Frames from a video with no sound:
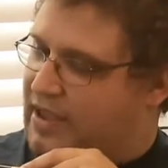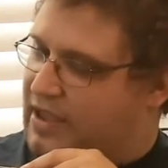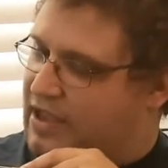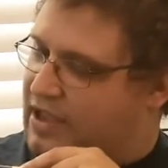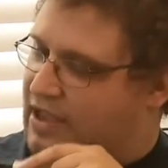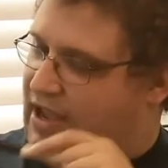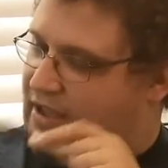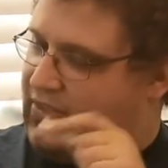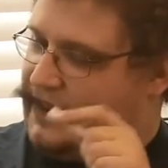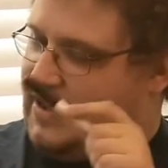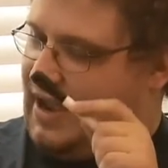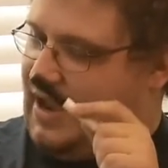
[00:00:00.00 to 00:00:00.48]

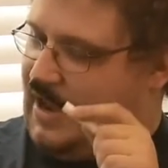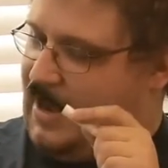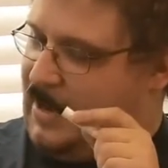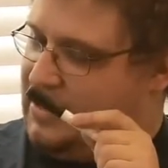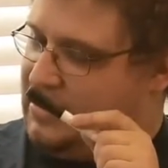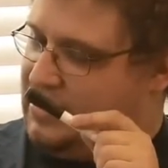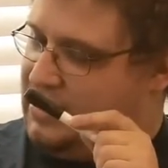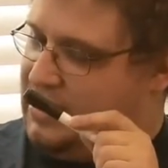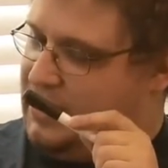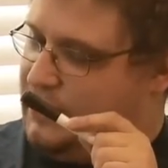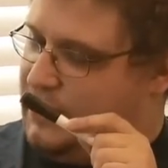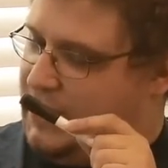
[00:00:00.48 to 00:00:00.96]
You got the
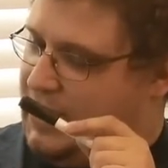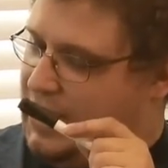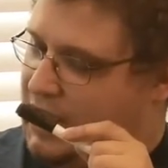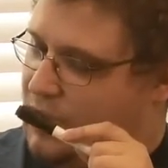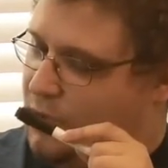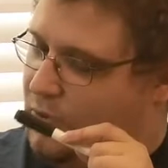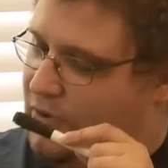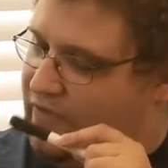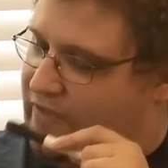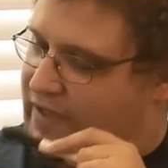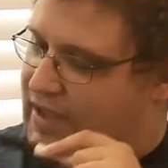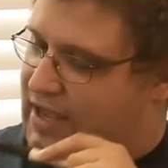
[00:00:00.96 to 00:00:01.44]

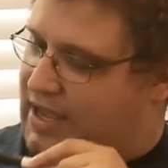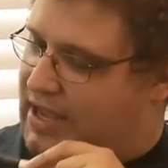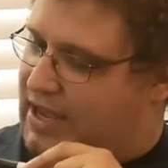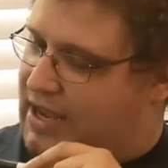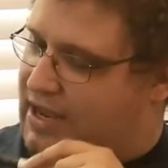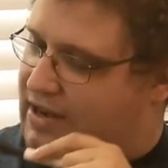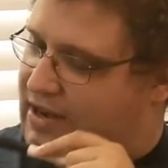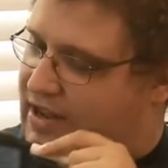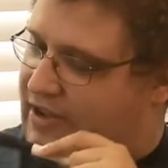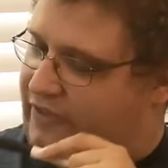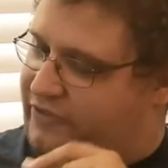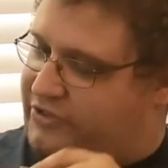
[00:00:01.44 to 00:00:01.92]
INTP with the
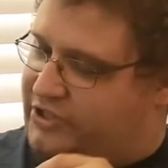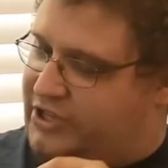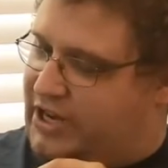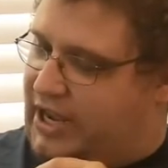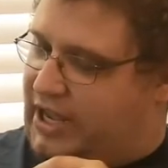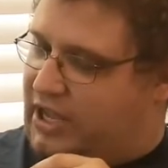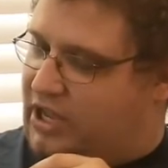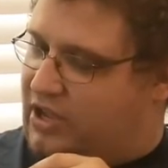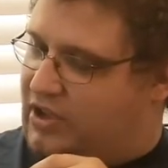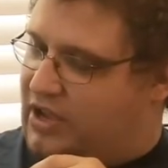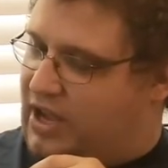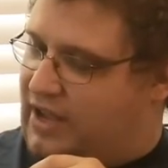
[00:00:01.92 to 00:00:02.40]

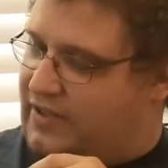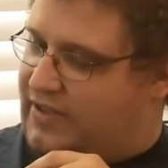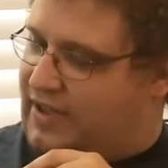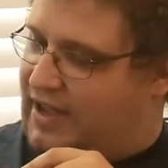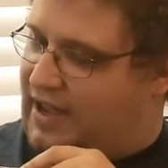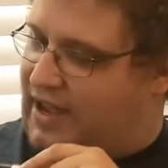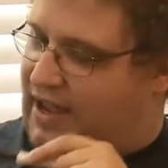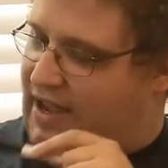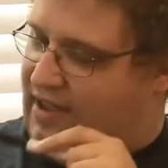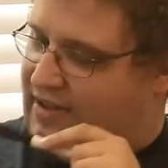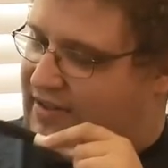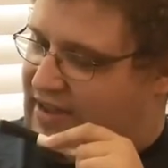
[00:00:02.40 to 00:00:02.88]
ENFJ, you got the
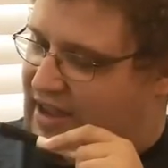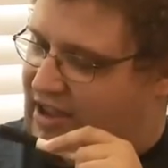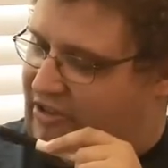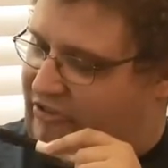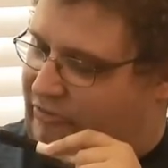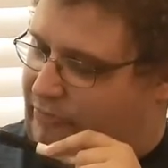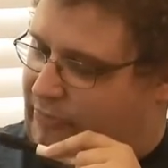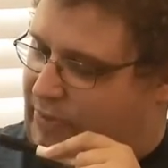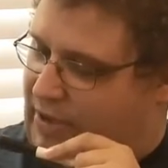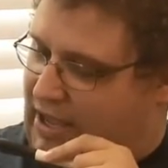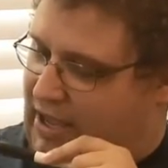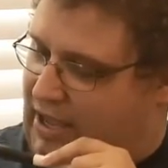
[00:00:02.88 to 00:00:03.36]

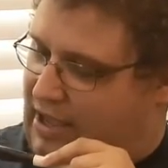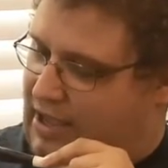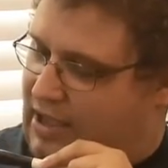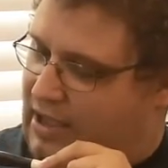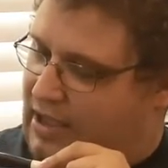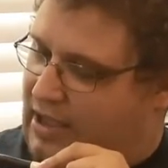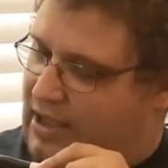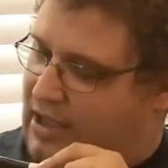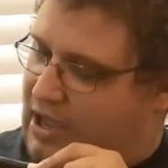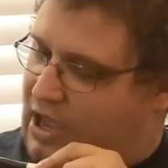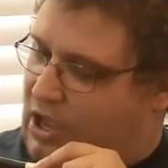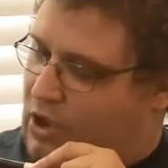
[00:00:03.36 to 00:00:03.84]
ISFP
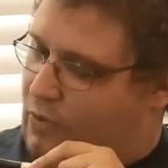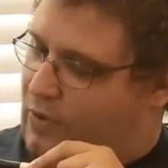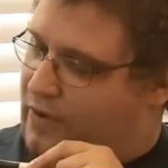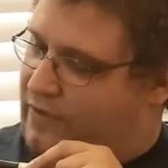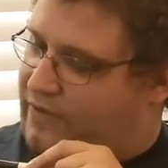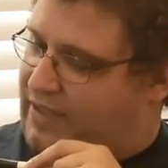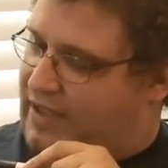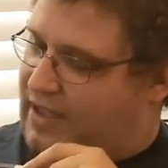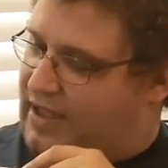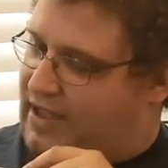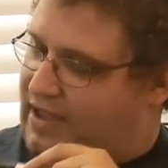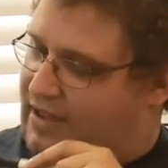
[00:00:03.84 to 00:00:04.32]

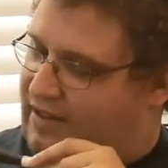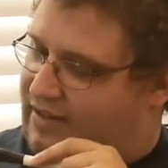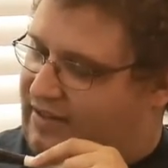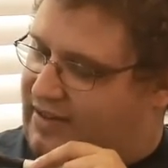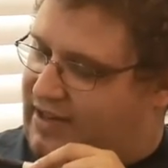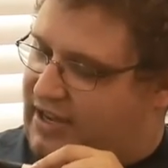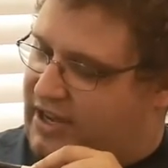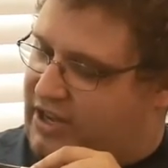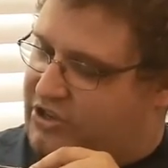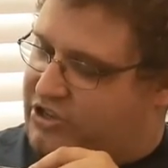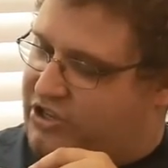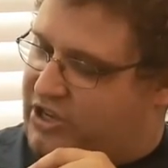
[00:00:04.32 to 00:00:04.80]
with the
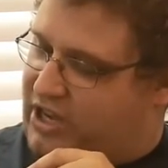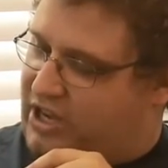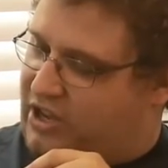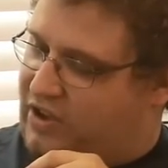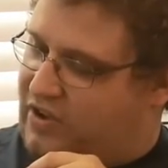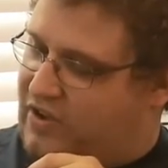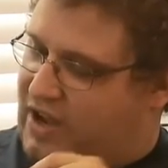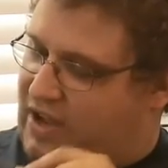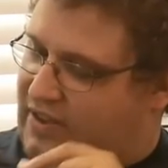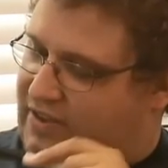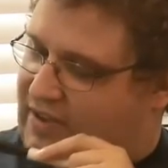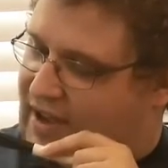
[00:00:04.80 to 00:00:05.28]
ESTJ,
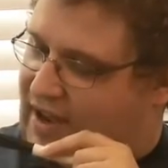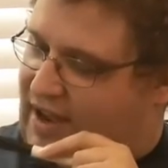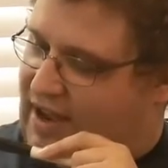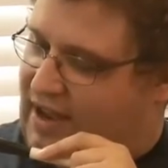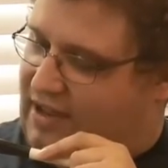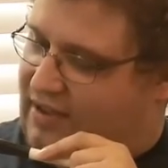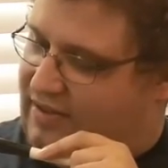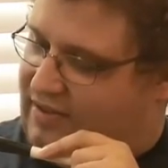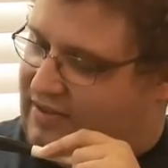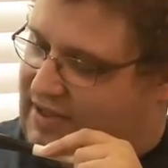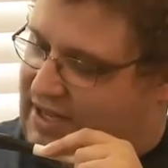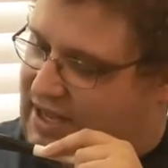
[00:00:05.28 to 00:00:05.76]
you got the
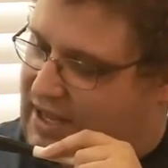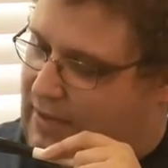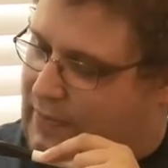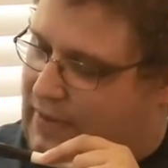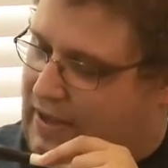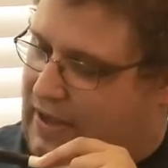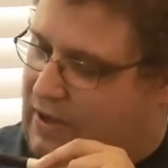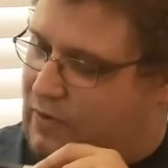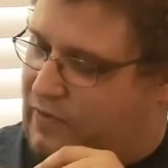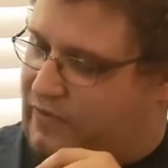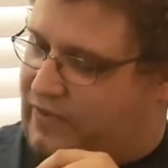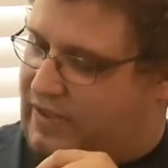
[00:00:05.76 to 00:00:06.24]

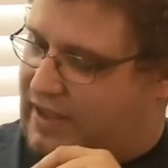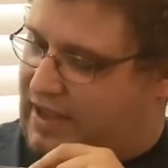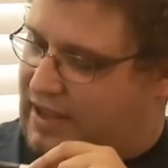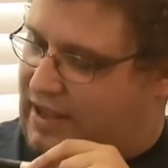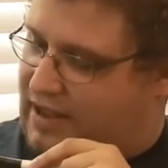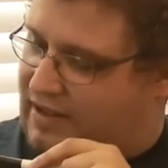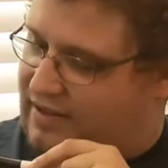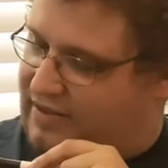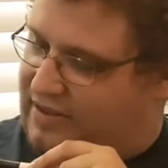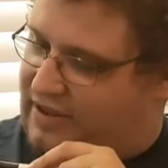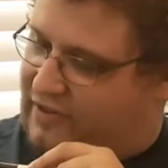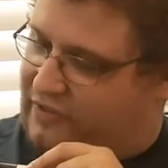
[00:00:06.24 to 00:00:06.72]
ISTP with the
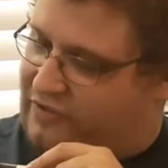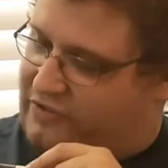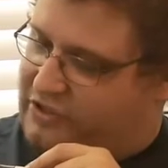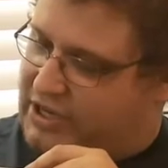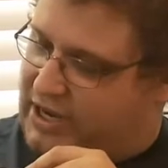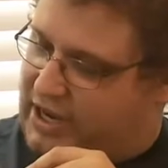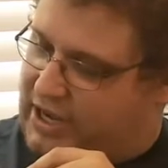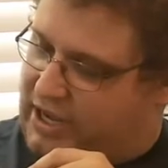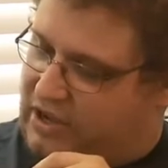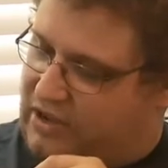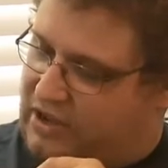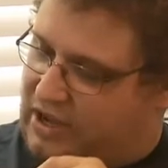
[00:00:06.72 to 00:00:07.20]

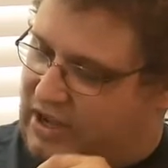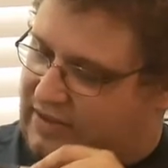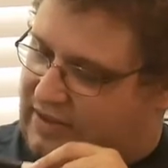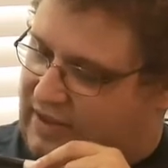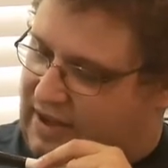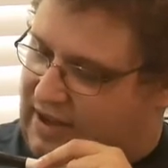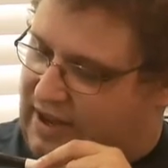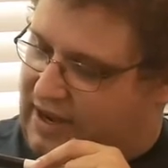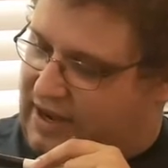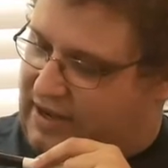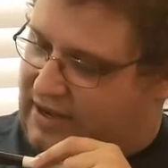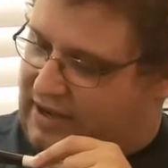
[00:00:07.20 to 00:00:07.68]
ESFJ, you got the
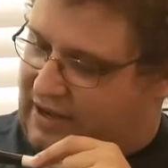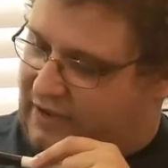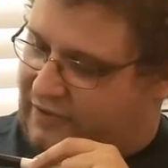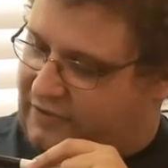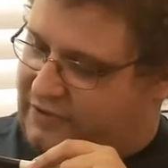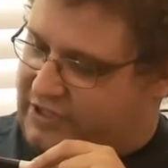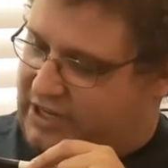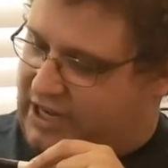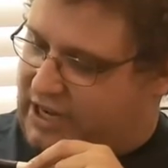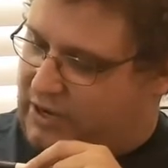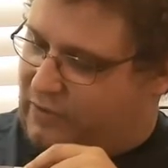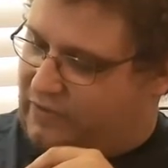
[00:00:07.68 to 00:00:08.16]

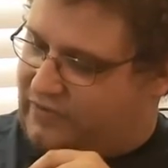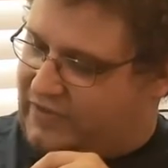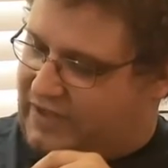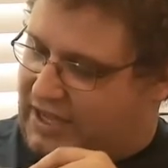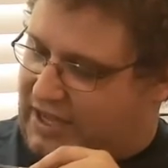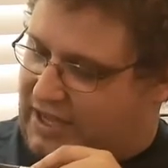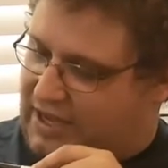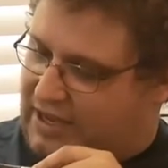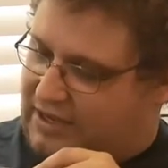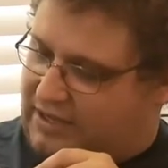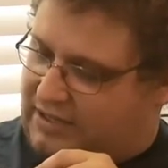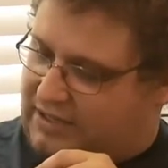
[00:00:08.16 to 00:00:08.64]
INFJ with
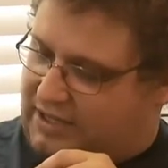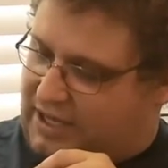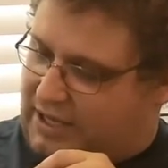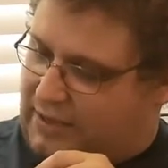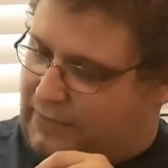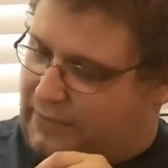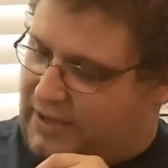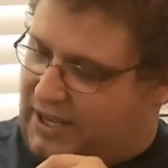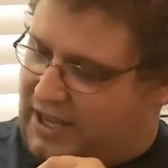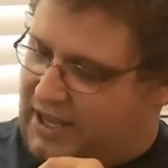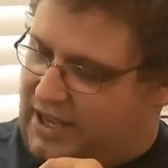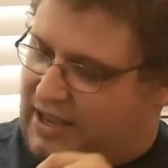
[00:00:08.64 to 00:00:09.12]
the
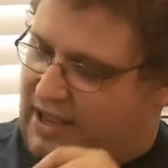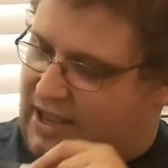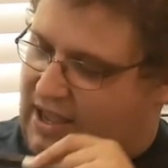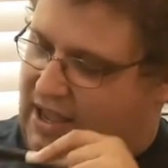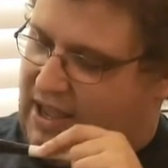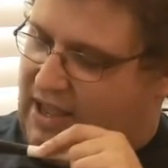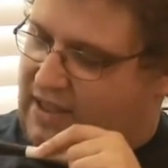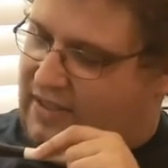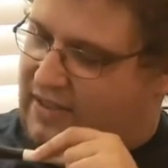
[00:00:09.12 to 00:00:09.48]
ENTP,